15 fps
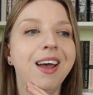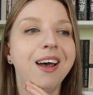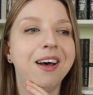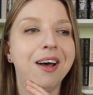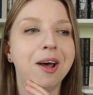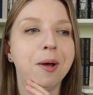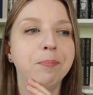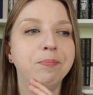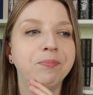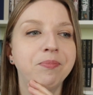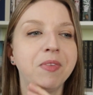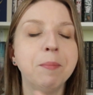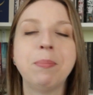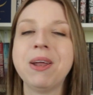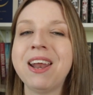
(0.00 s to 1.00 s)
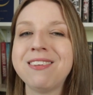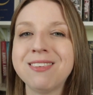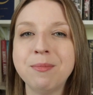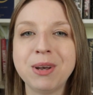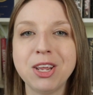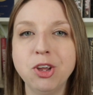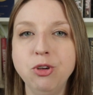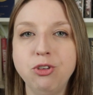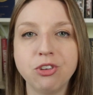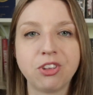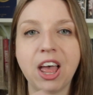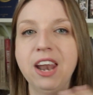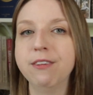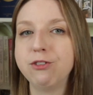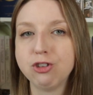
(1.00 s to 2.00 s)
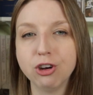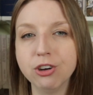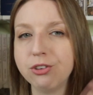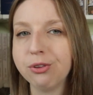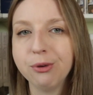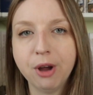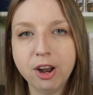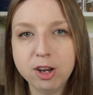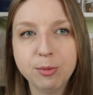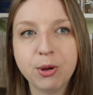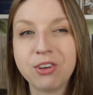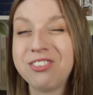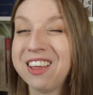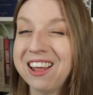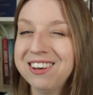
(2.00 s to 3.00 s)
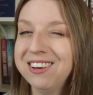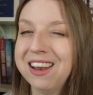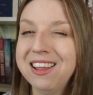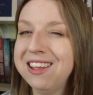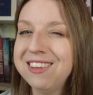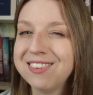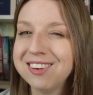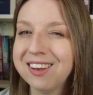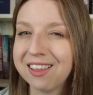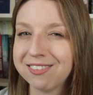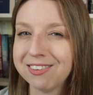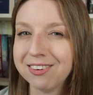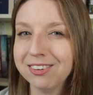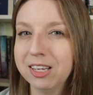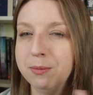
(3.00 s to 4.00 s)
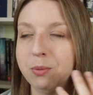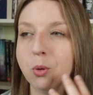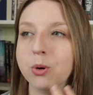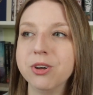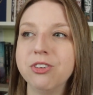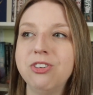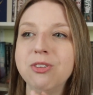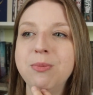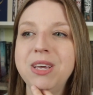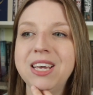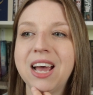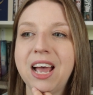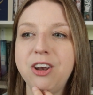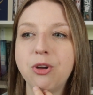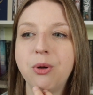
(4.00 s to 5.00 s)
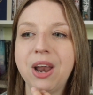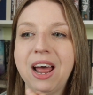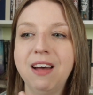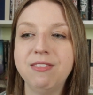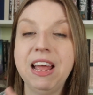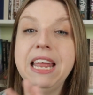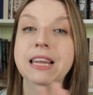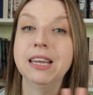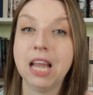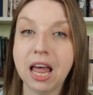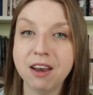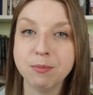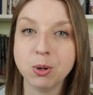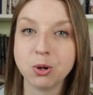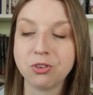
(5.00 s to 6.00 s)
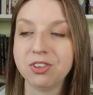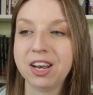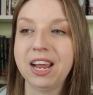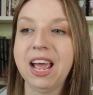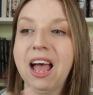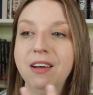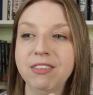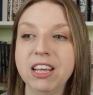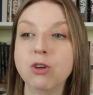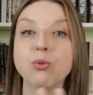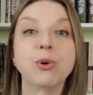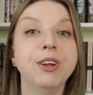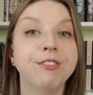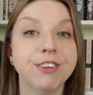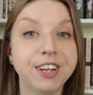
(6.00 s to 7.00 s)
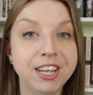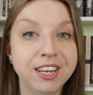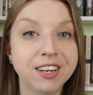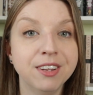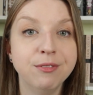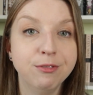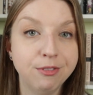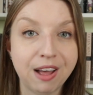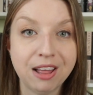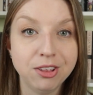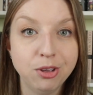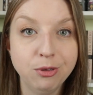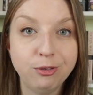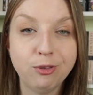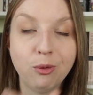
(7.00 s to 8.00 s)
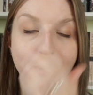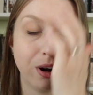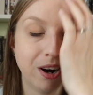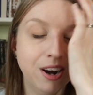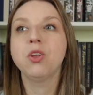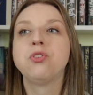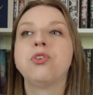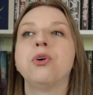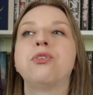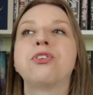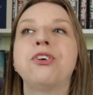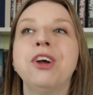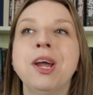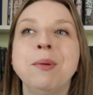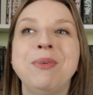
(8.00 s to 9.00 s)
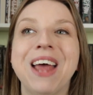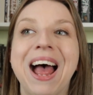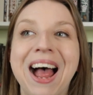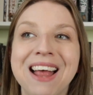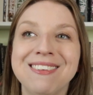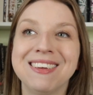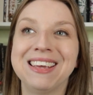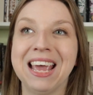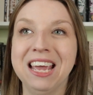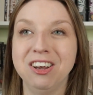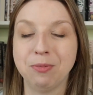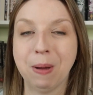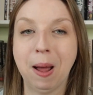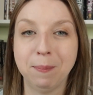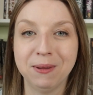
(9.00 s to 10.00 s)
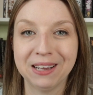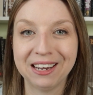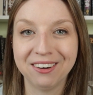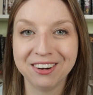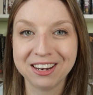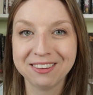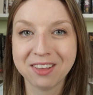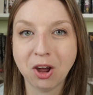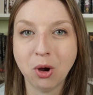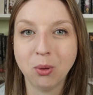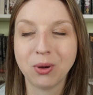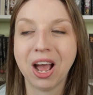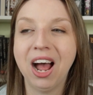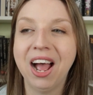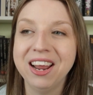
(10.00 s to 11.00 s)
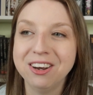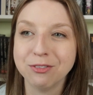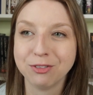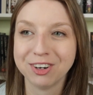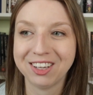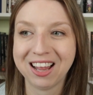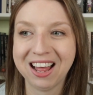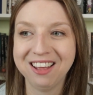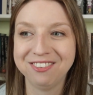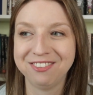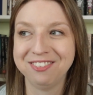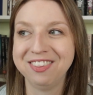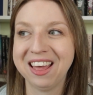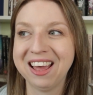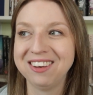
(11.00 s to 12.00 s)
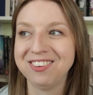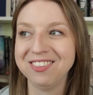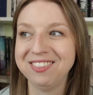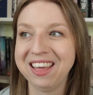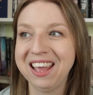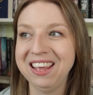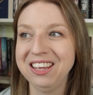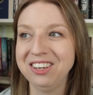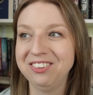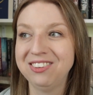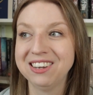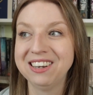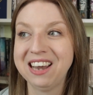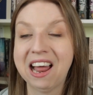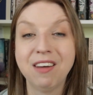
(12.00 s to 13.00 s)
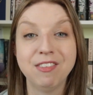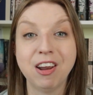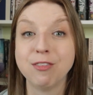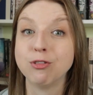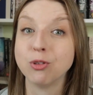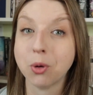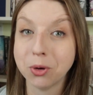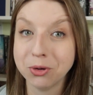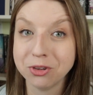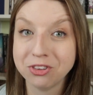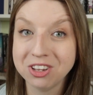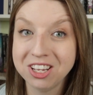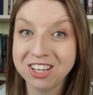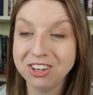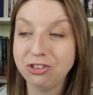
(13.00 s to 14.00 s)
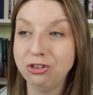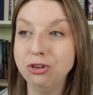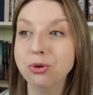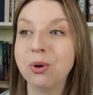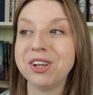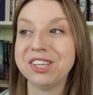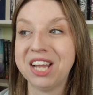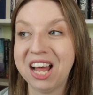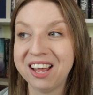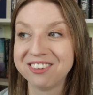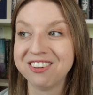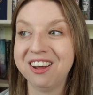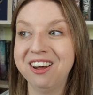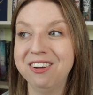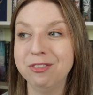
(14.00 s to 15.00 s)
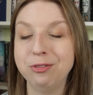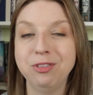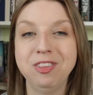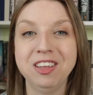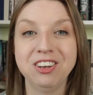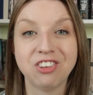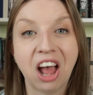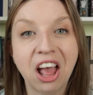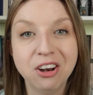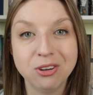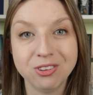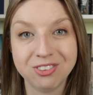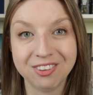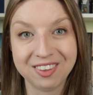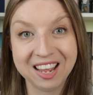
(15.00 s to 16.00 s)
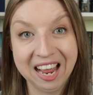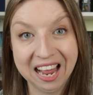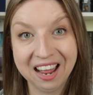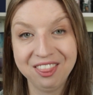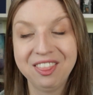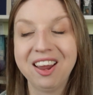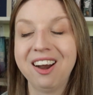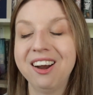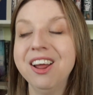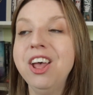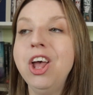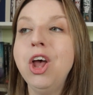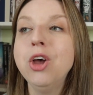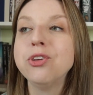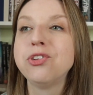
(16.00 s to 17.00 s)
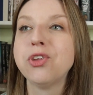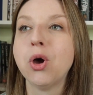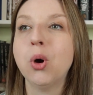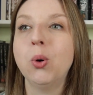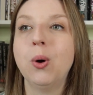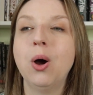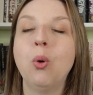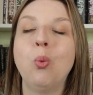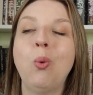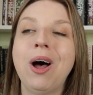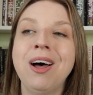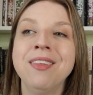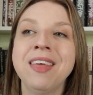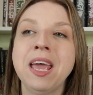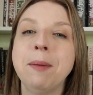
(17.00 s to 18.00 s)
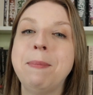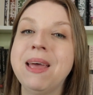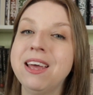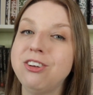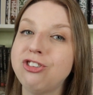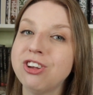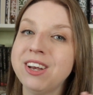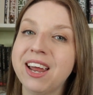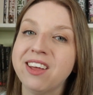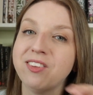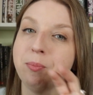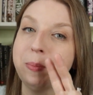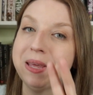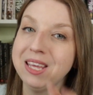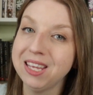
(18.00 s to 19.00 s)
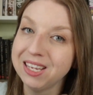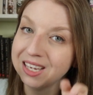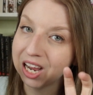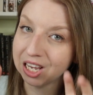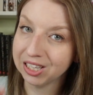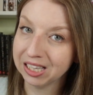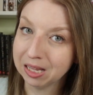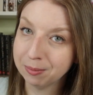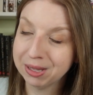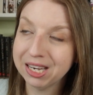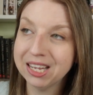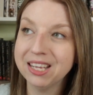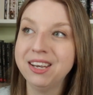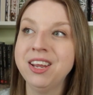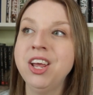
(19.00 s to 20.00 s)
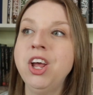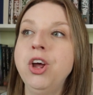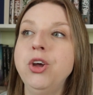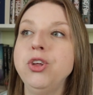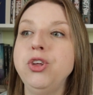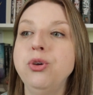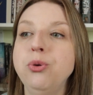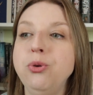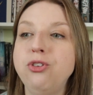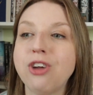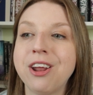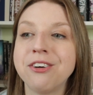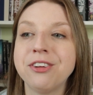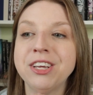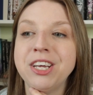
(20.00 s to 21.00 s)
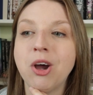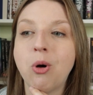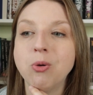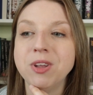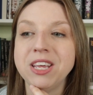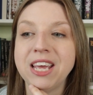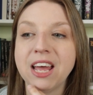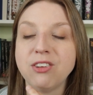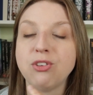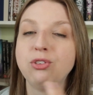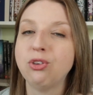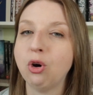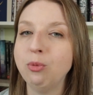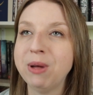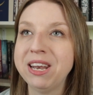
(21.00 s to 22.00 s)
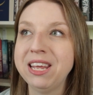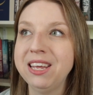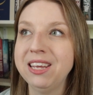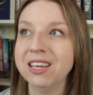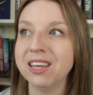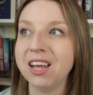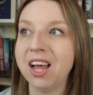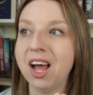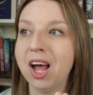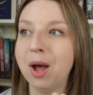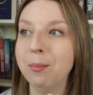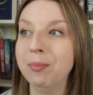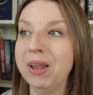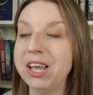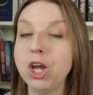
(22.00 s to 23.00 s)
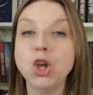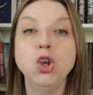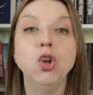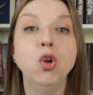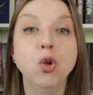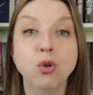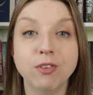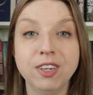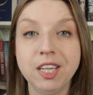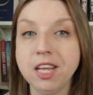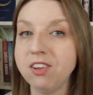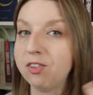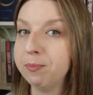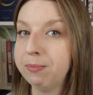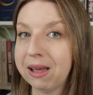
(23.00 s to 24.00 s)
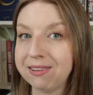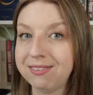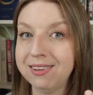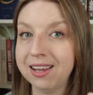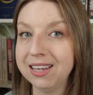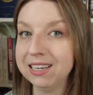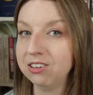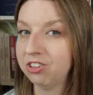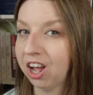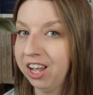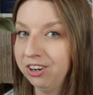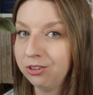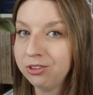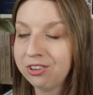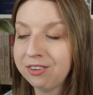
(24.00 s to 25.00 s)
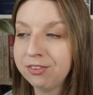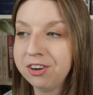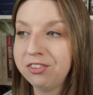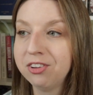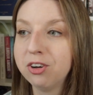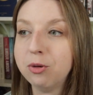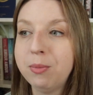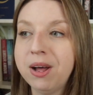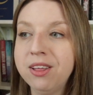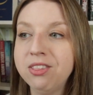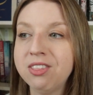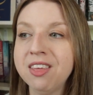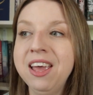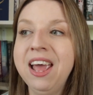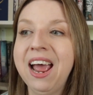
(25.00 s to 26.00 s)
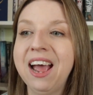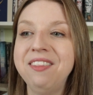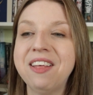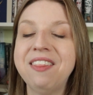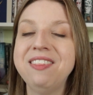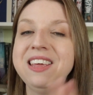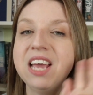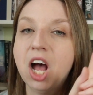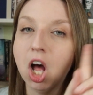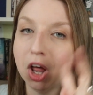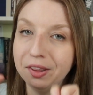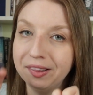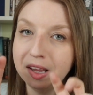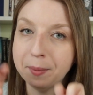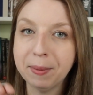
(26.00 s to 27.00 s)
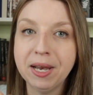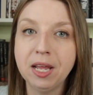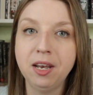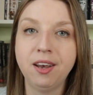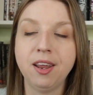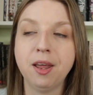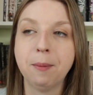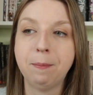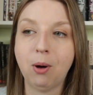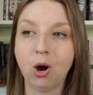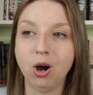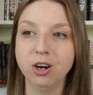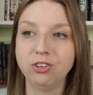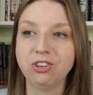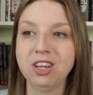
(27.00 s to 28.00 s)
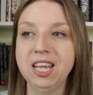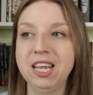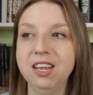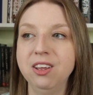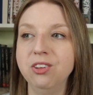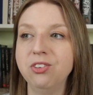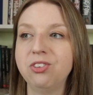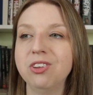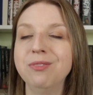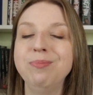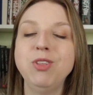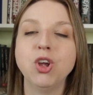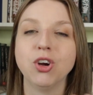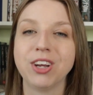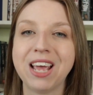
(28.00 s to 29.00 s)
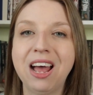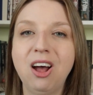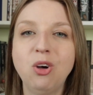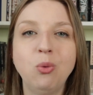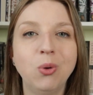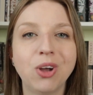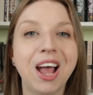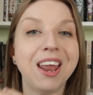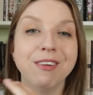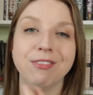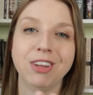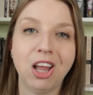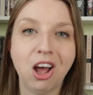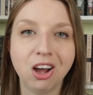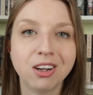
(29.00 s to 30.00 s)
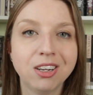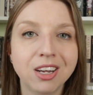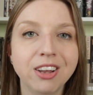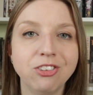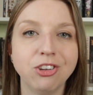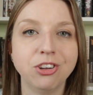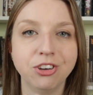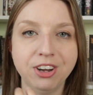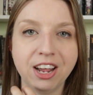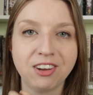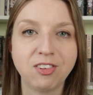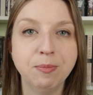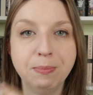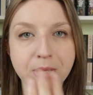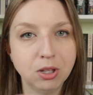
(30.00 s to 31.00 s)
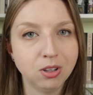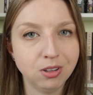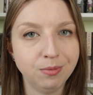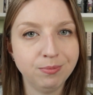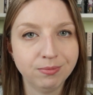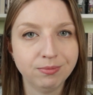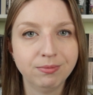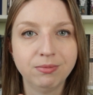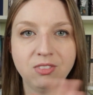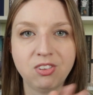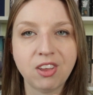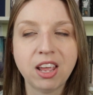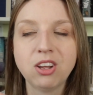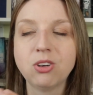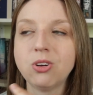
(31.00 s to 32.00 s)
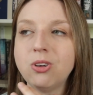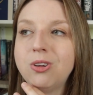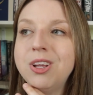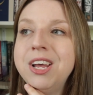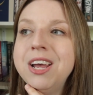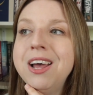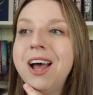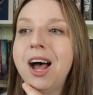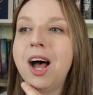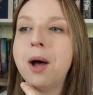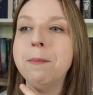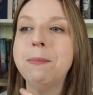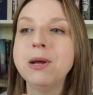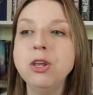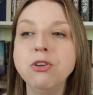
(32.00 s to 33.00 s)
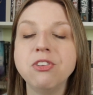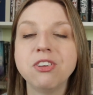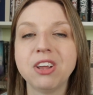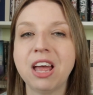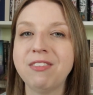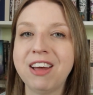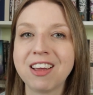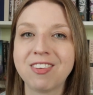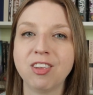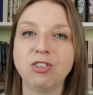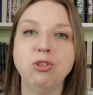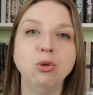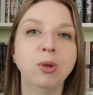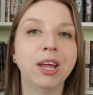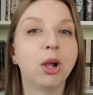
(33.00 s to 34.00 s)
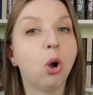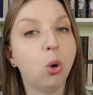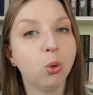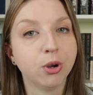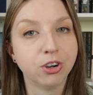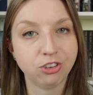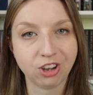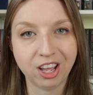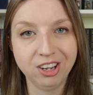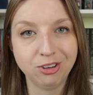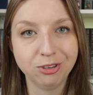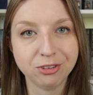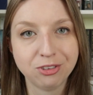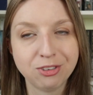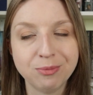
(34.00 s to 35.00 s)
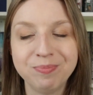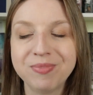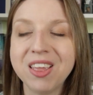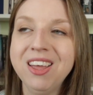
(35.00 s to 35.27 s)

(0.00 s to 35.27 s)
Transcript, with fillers: Um, but as somebody who just kind of churns through audiobooks, that isn't necessarily important to me. I don't have a lot of books that I have like reread value for. So Scribd, as it gained popularity though, kind of realized that they didn't have enough royalty to a lot of the titles that they had there. So while they pitch it as being unlimited, you generally only get so many um, like new release best-selling titles every single month, and then the unlimited part is your account will kind of lock until your next bill cycle, um, but you still have access to like older titles.